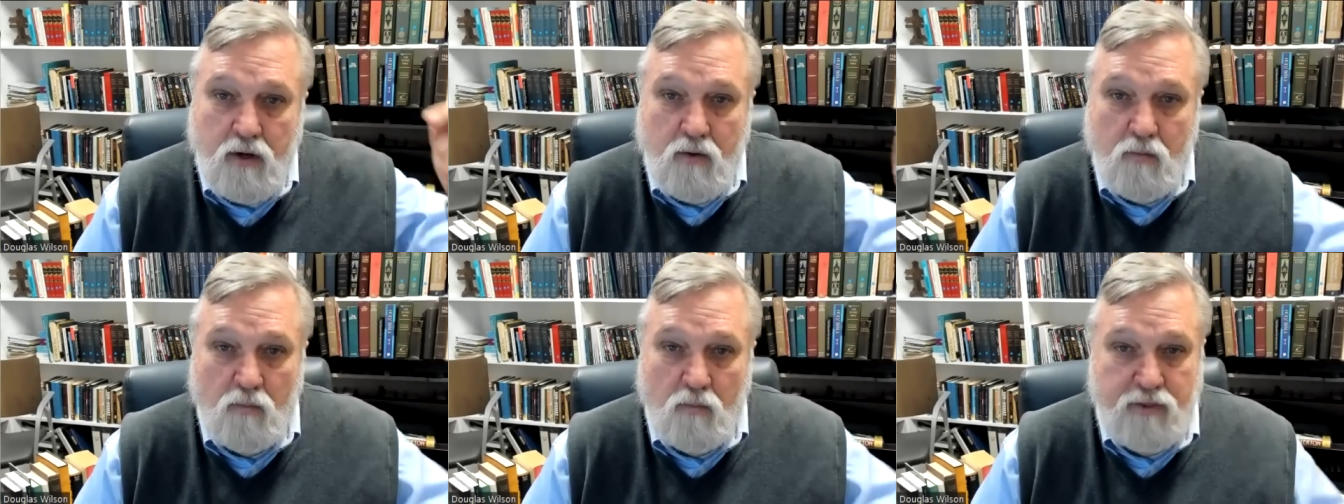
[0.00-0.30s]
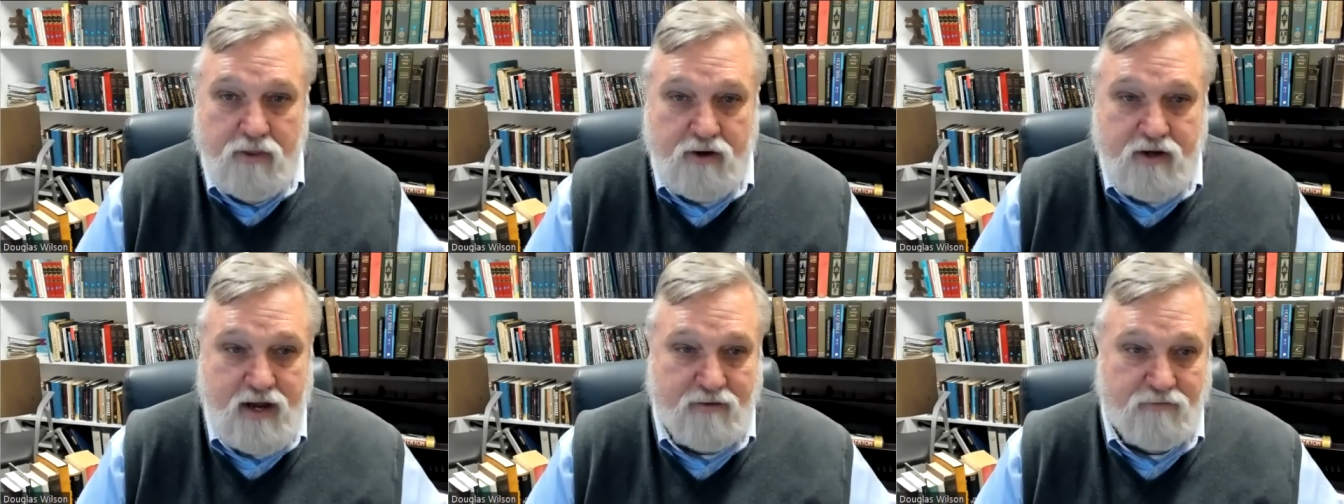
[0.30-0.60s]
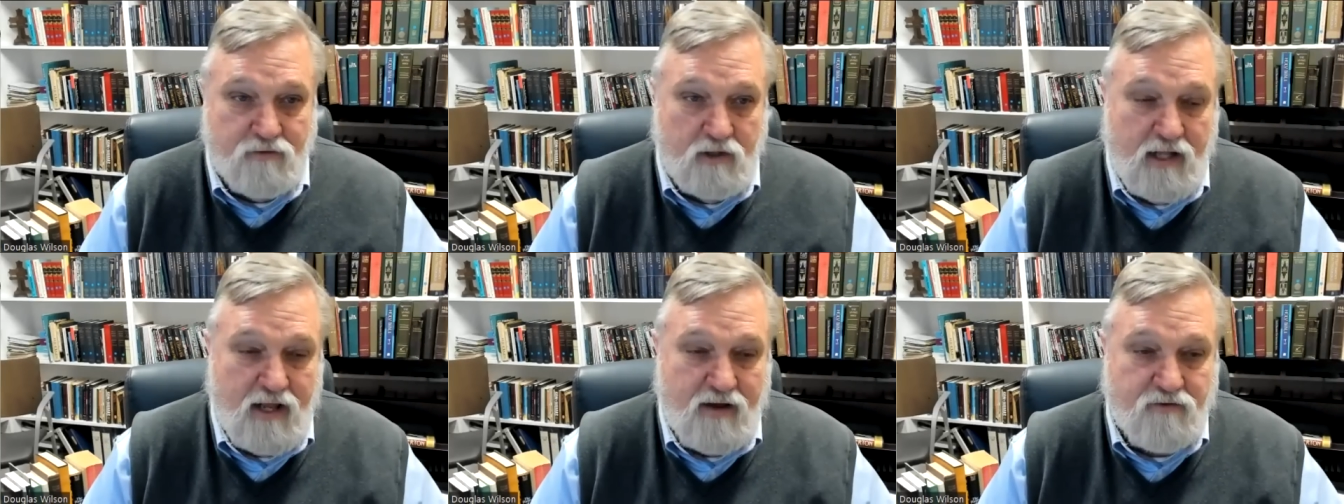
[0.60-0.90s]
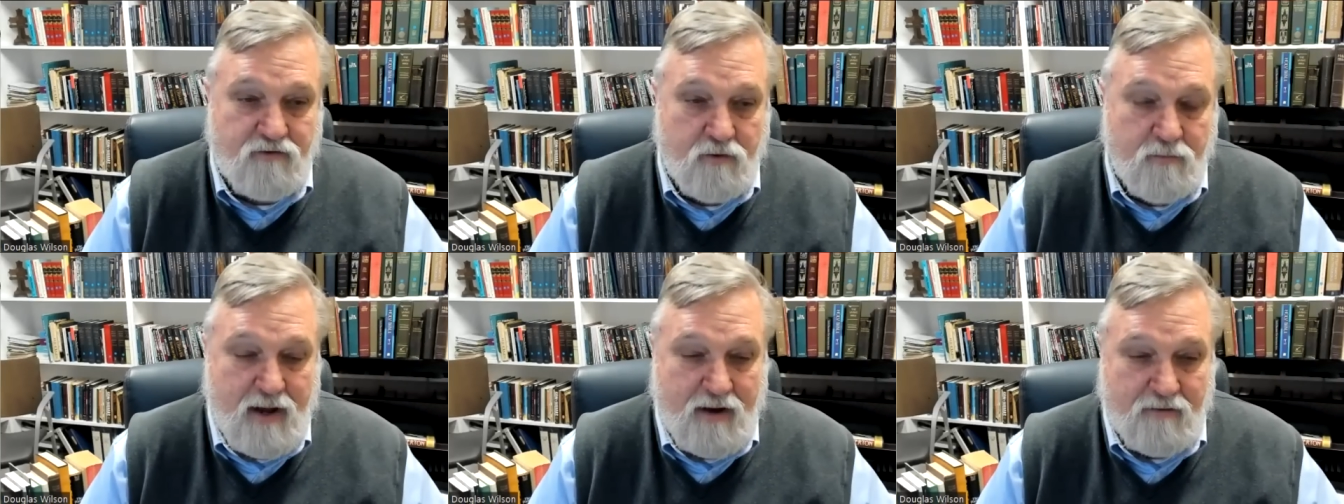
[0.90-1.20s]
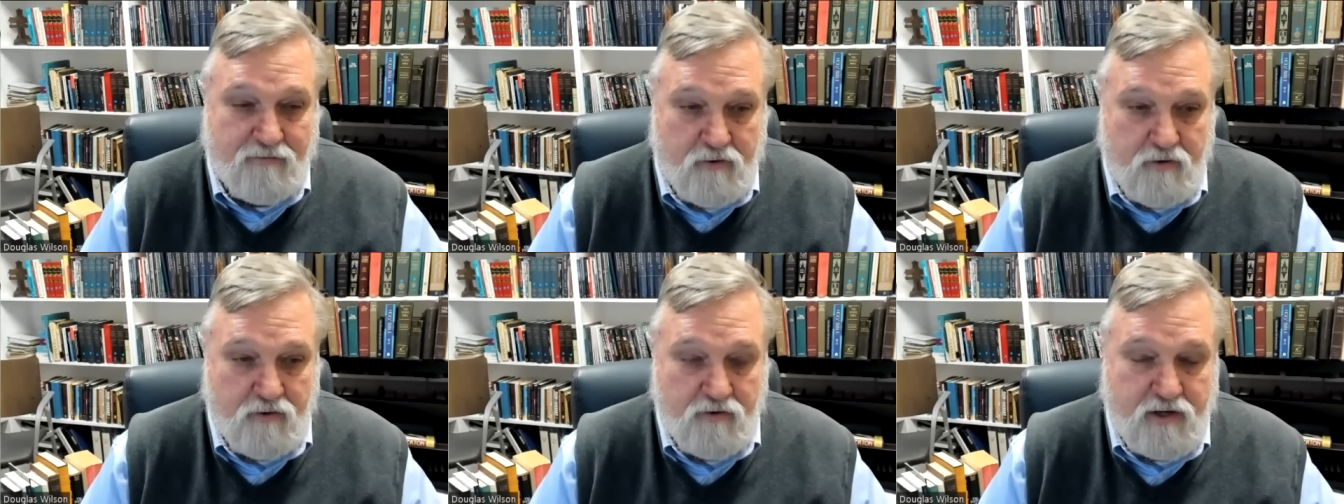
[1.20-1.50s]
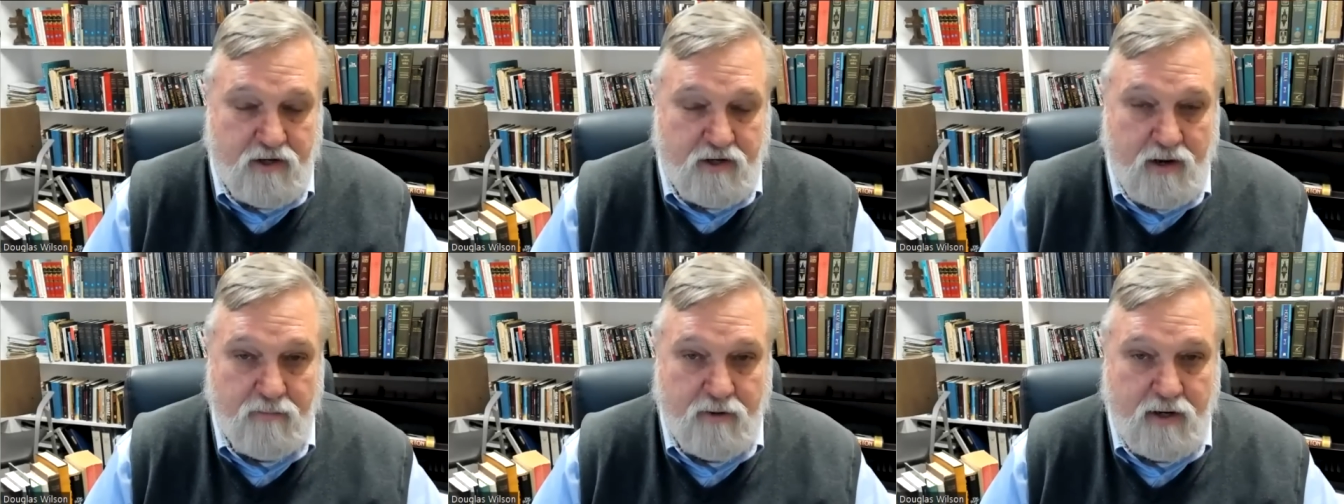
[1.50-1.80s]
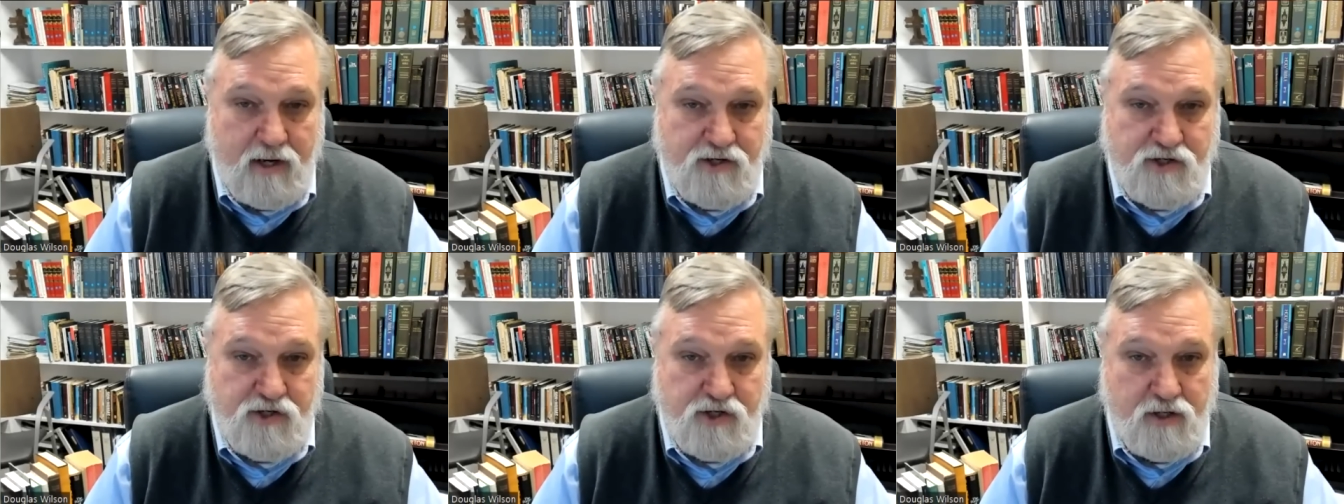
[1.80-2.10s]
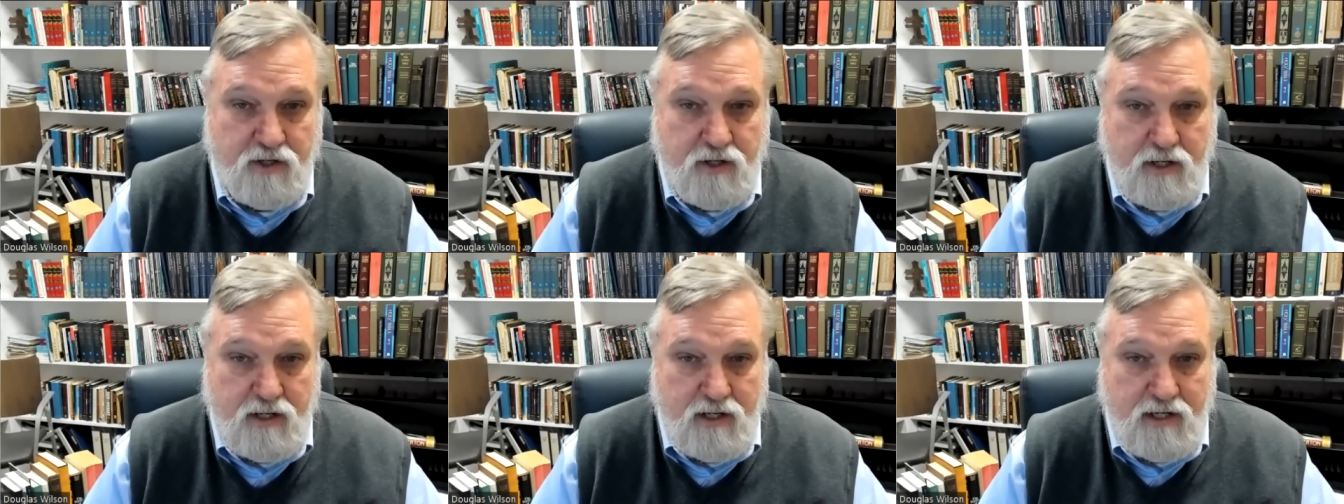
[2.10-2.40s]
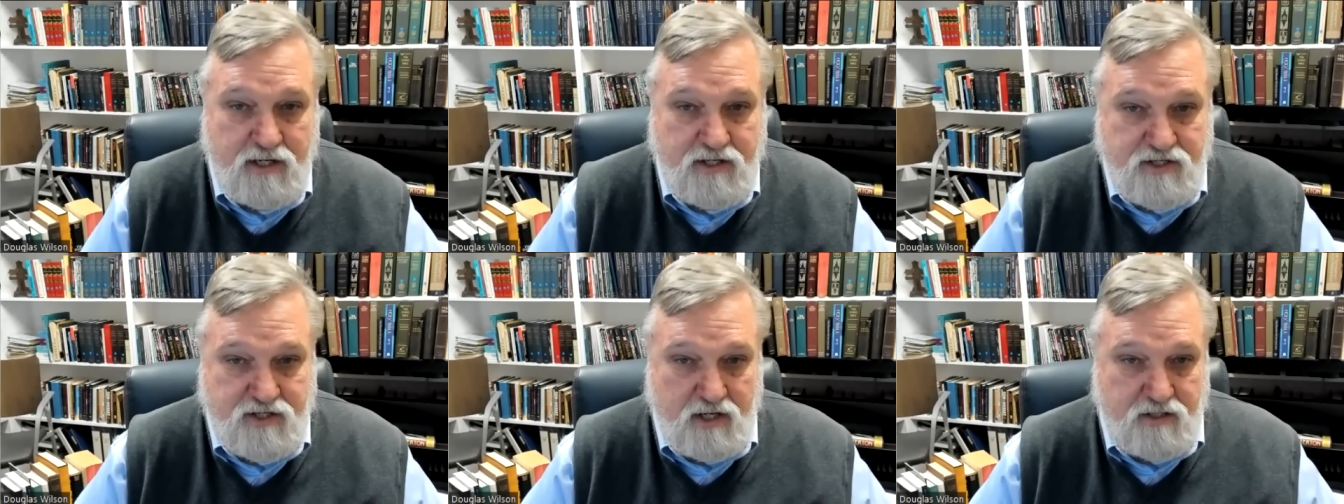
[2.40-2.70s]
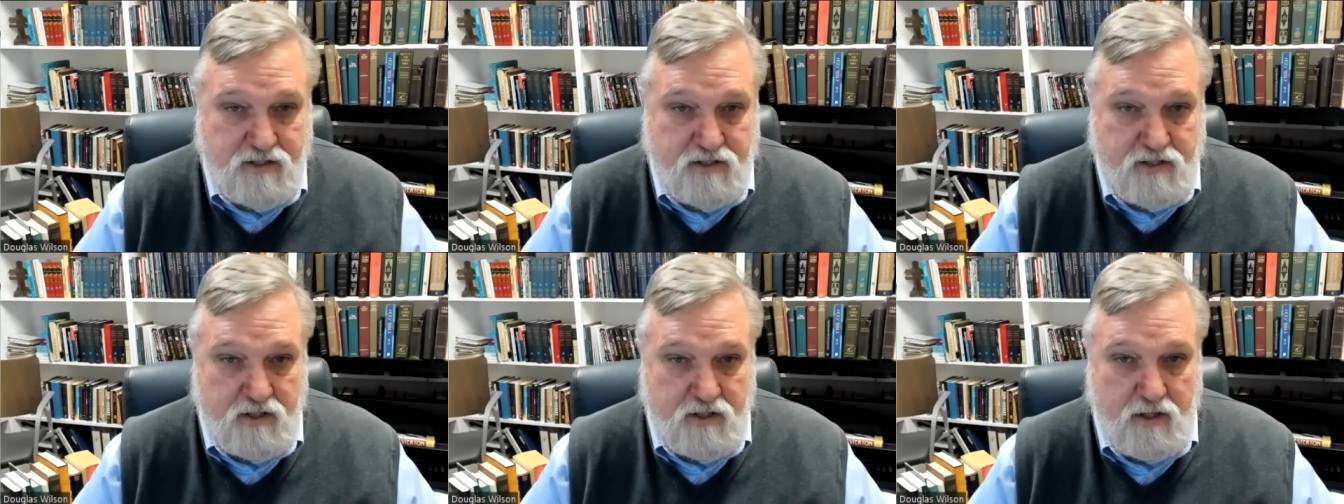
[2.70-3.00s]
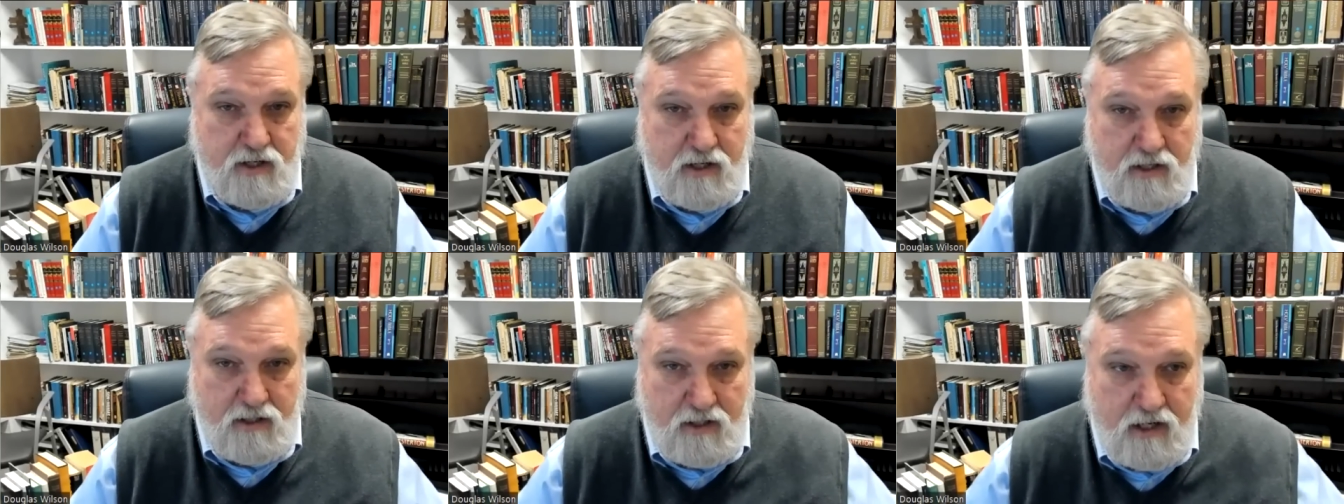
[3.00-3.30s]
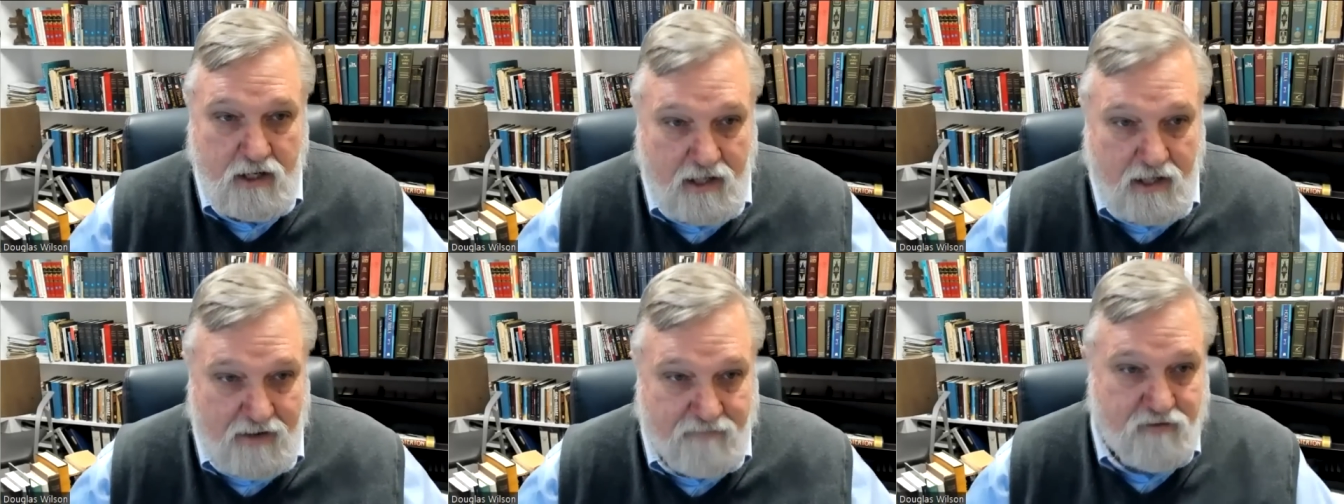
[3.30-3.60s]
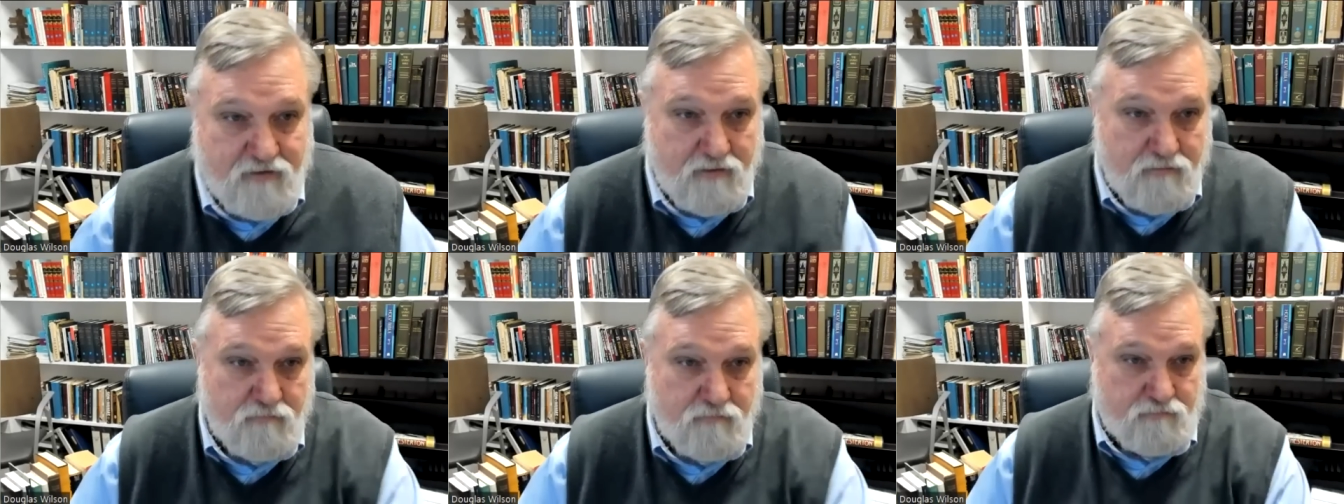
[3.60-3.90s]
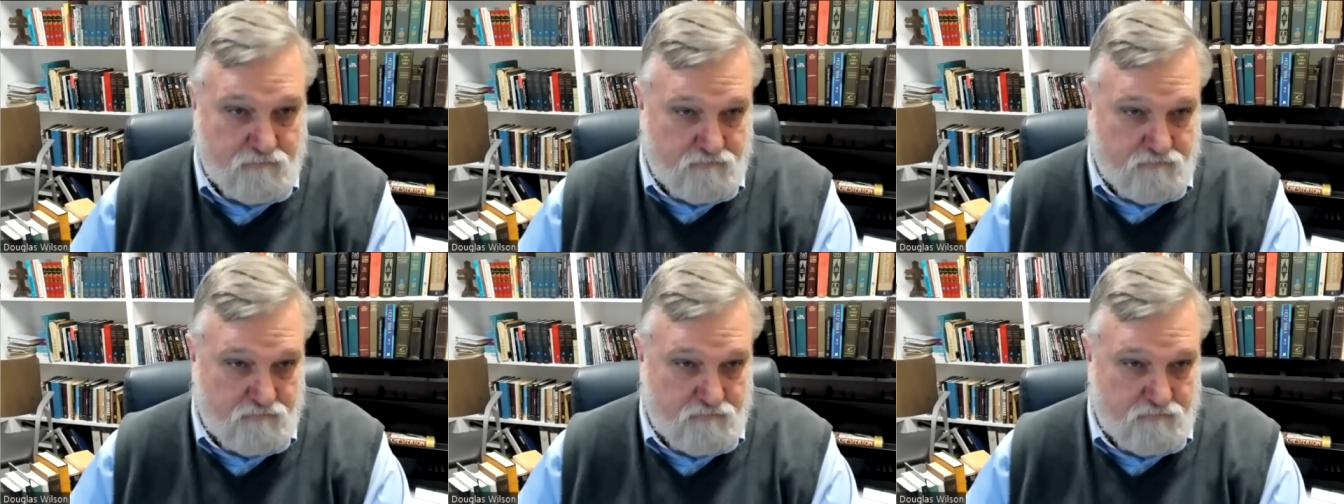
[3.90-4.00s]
when the devil left him after the temptation, it says he, he left him